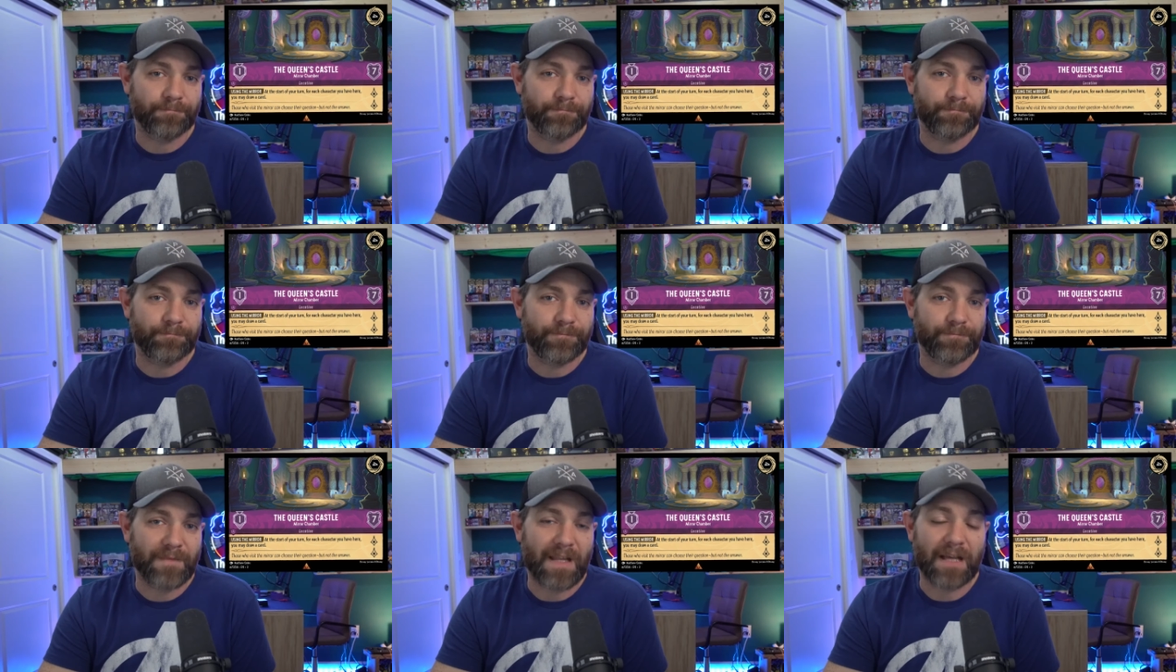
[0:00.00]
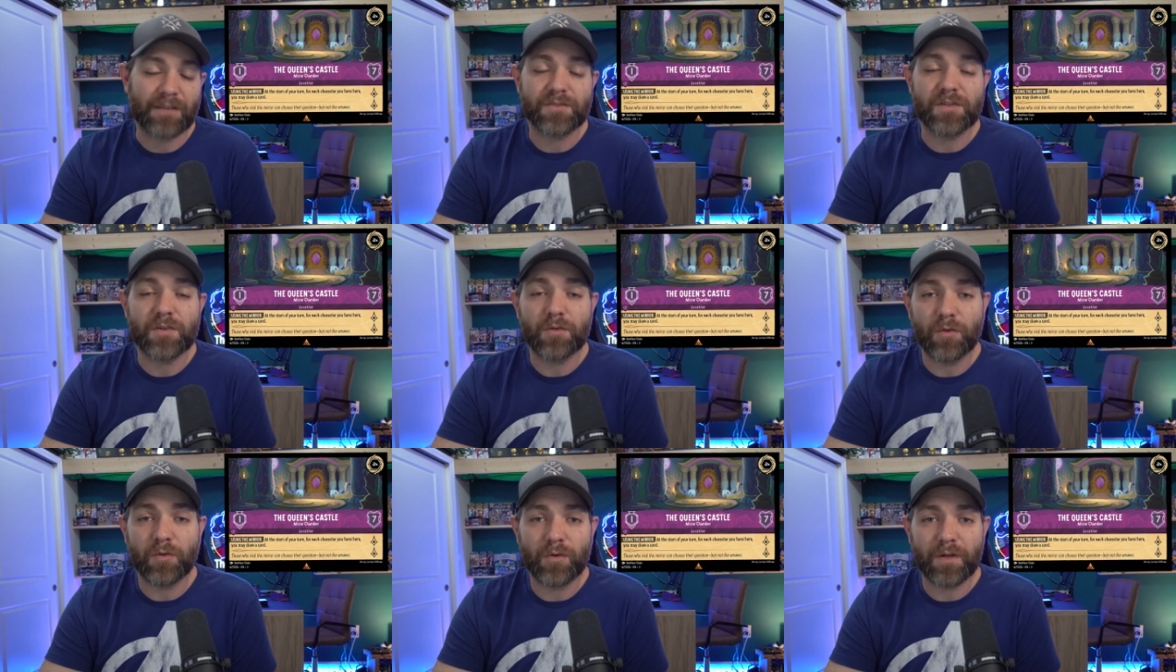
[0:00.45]
Now,
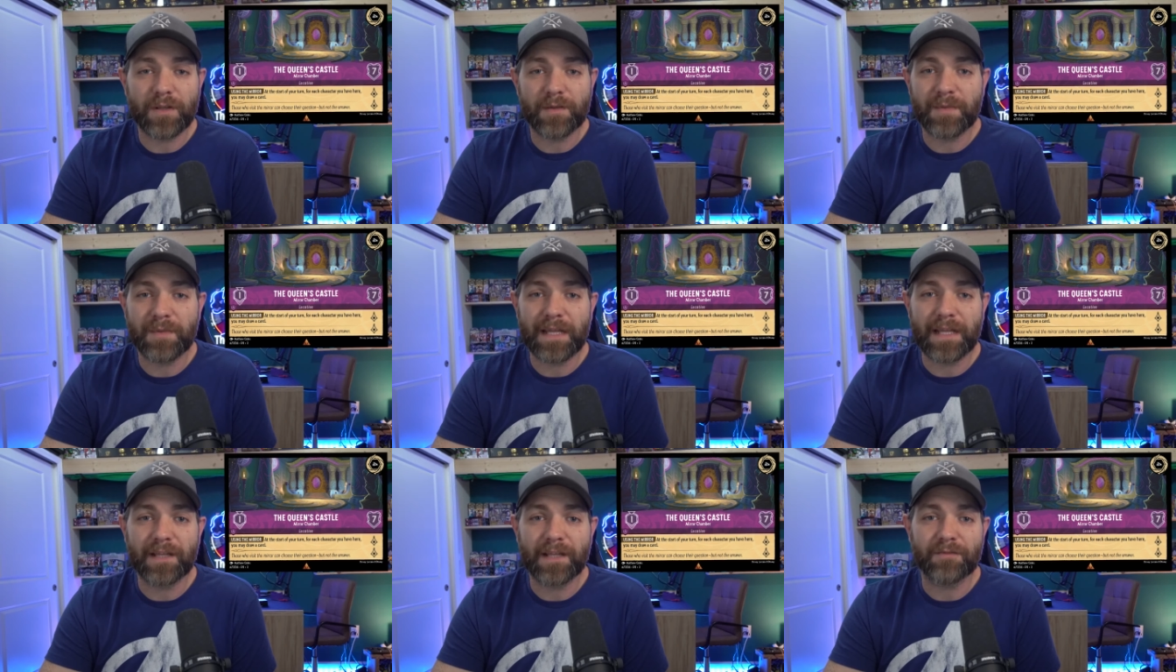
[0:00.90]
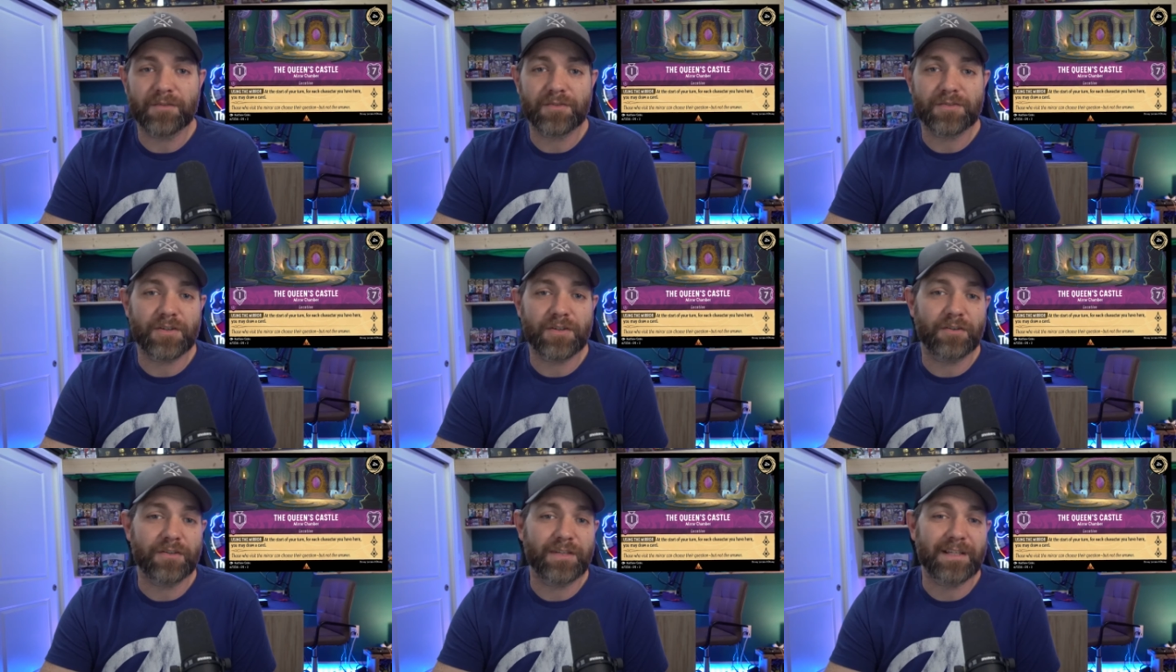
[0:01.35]
2 lore at the beginning of your
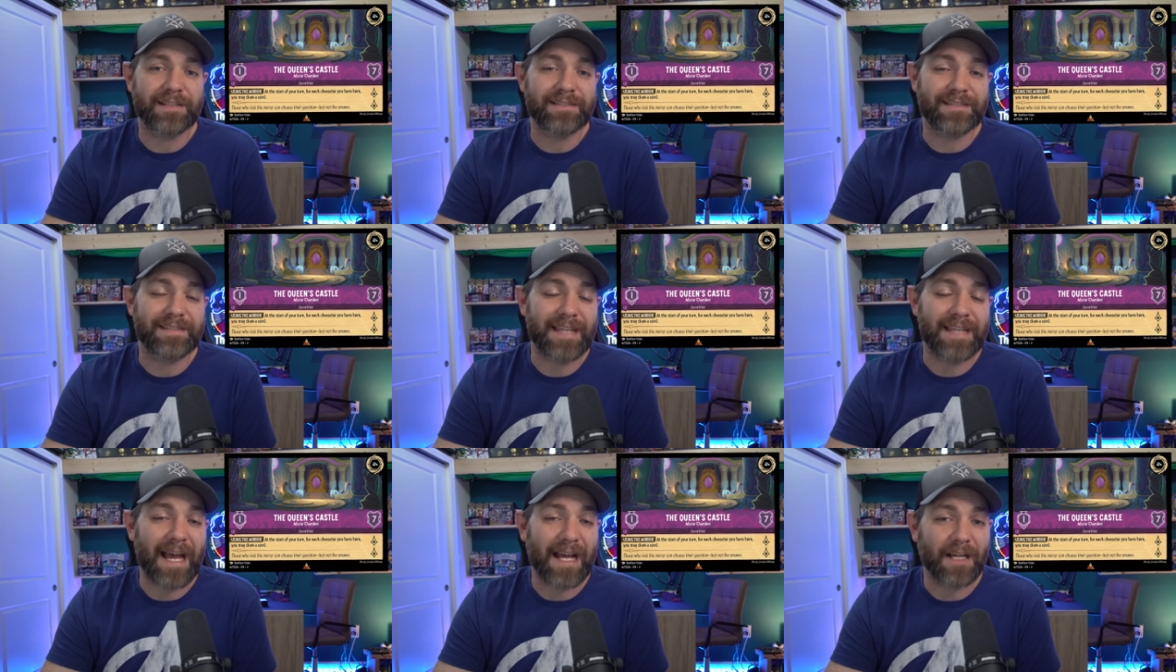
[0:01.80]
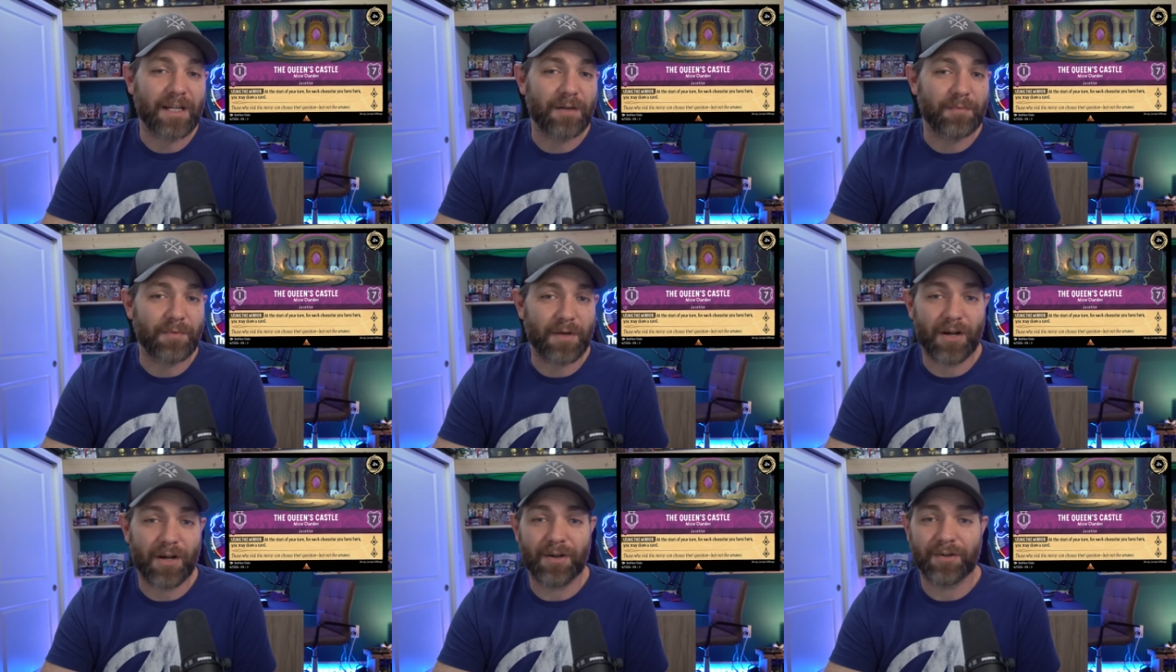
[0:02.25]
turn can stack
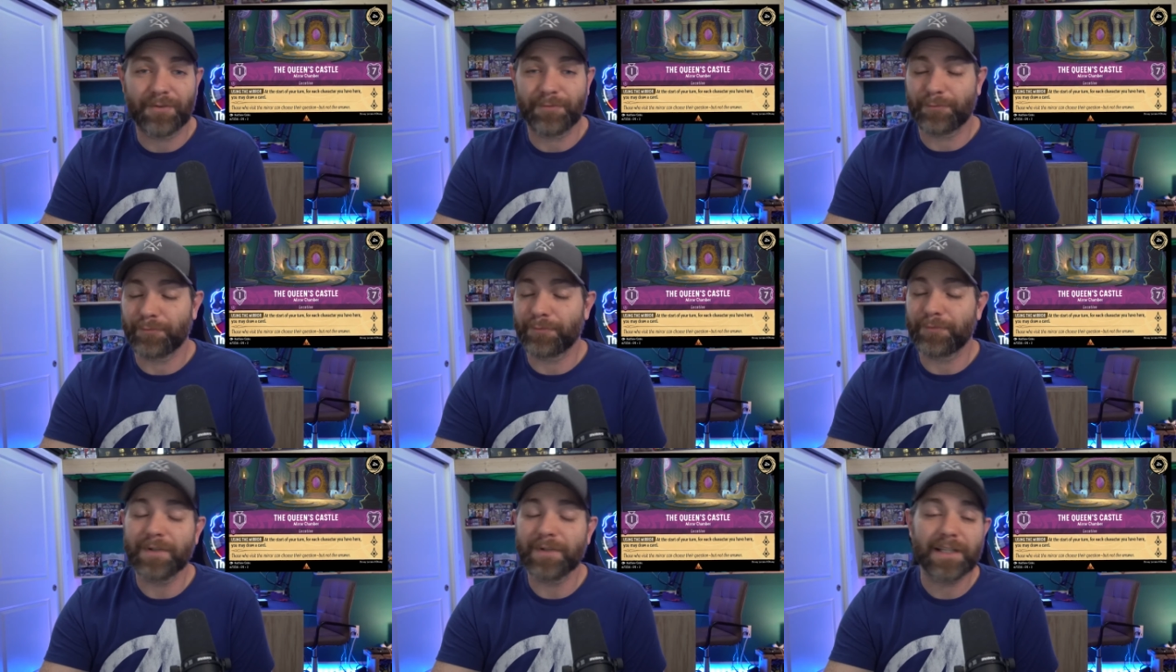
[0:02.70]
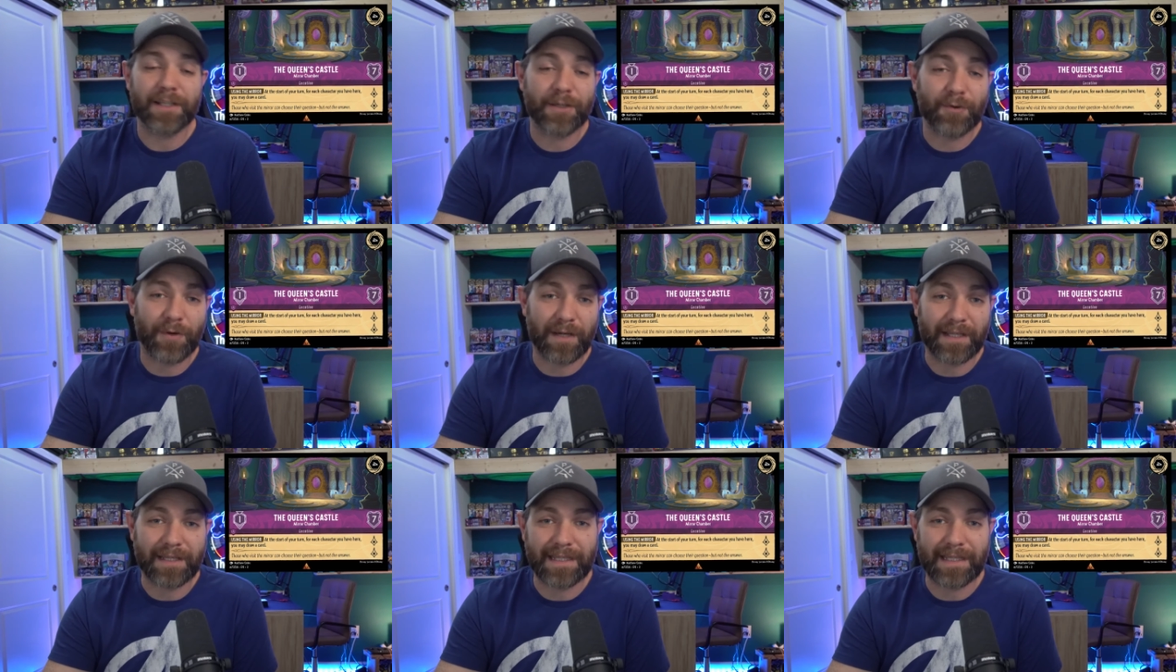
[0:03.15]
up really
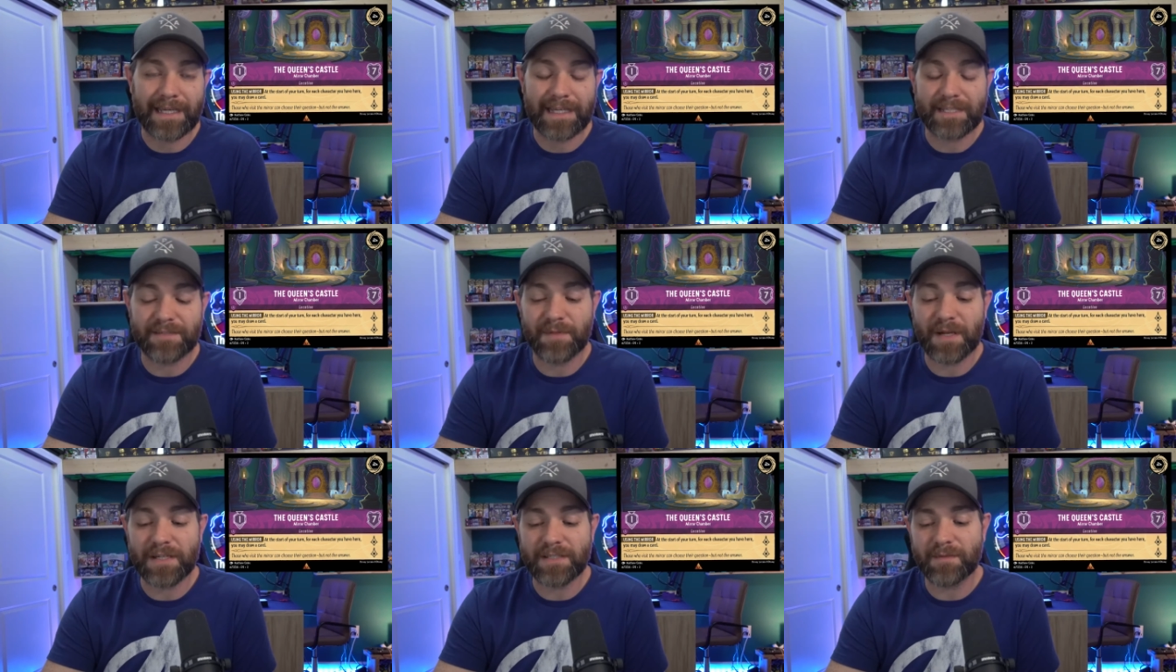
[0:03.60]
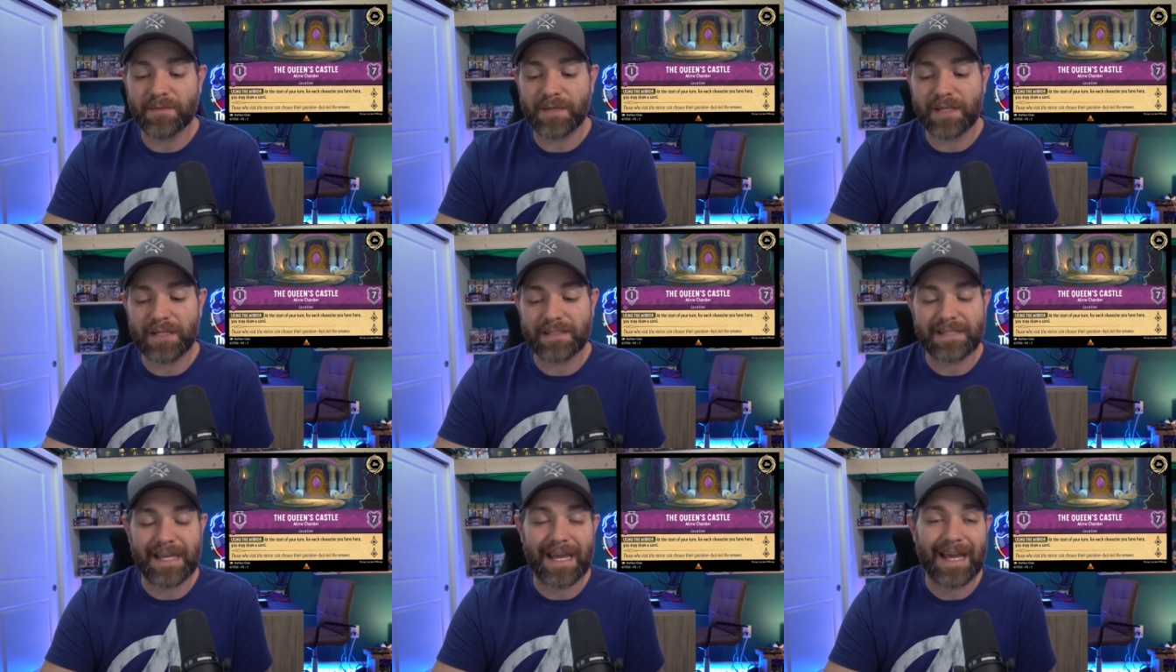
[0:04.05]
quickly, especially
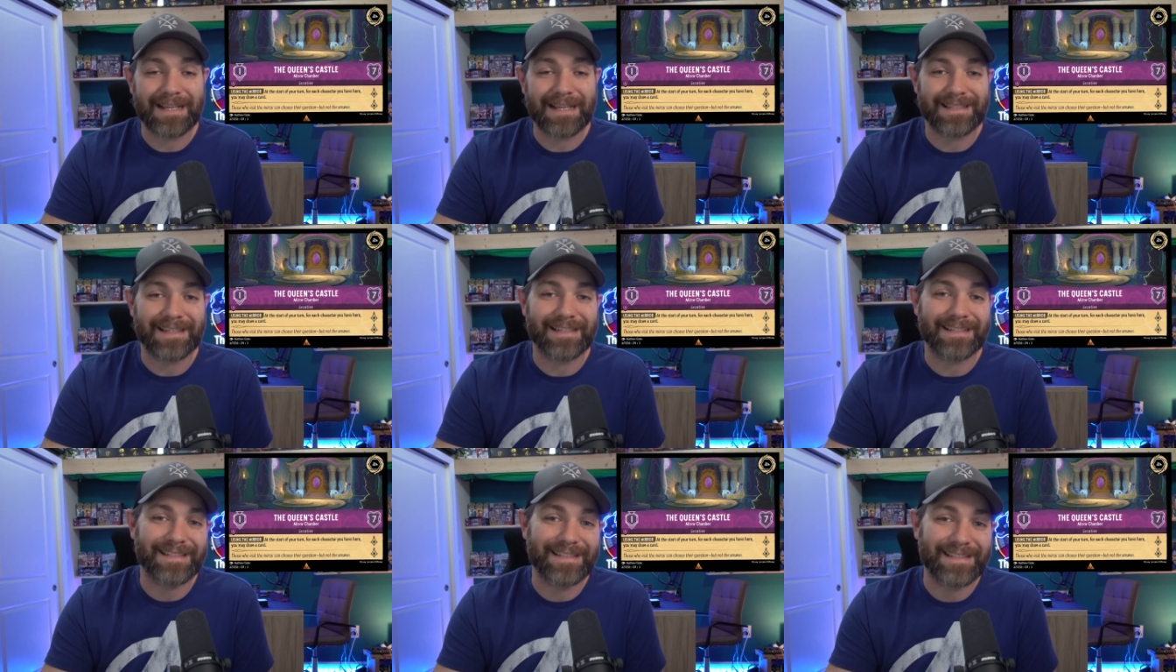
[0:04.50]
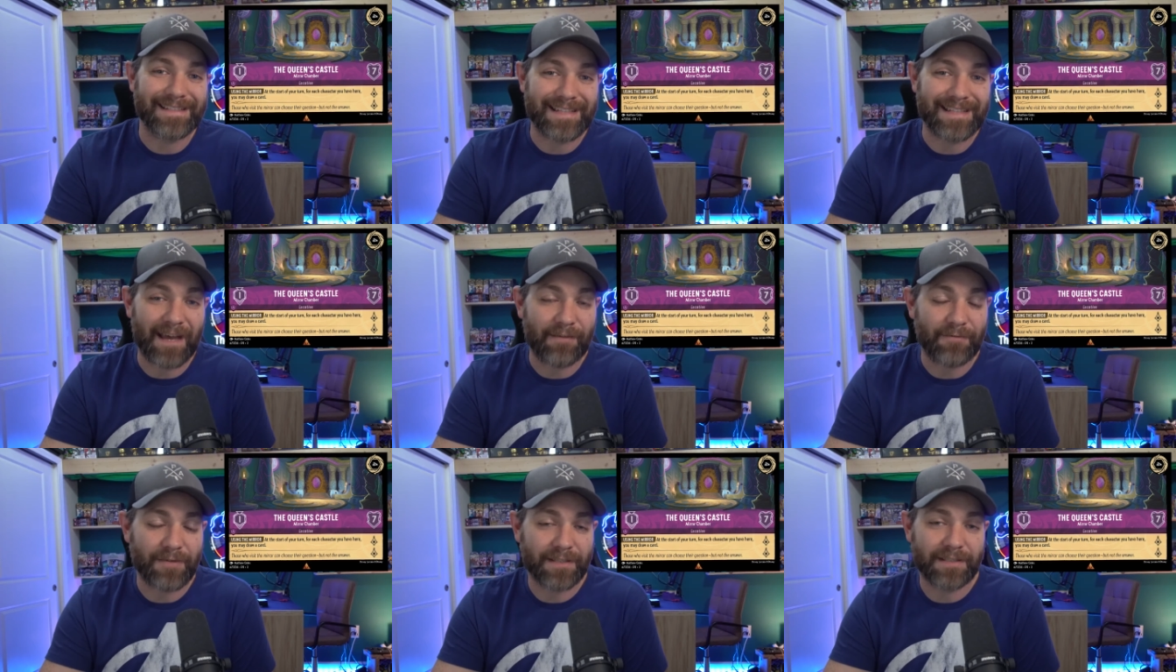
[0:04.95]
because it has
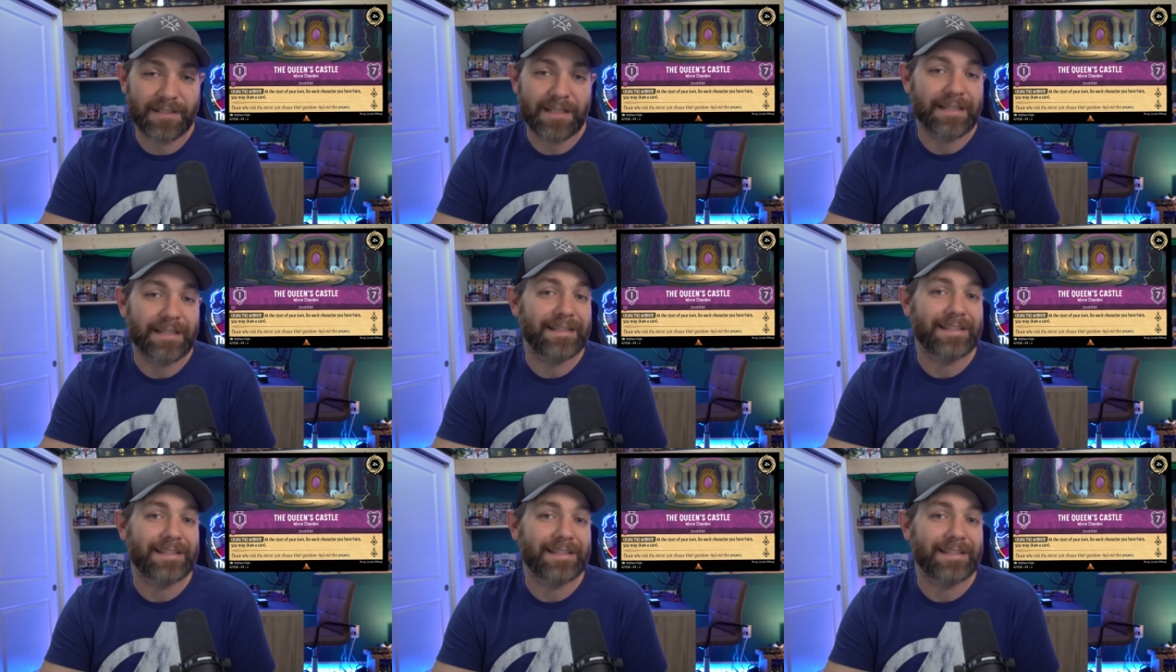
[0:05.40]
7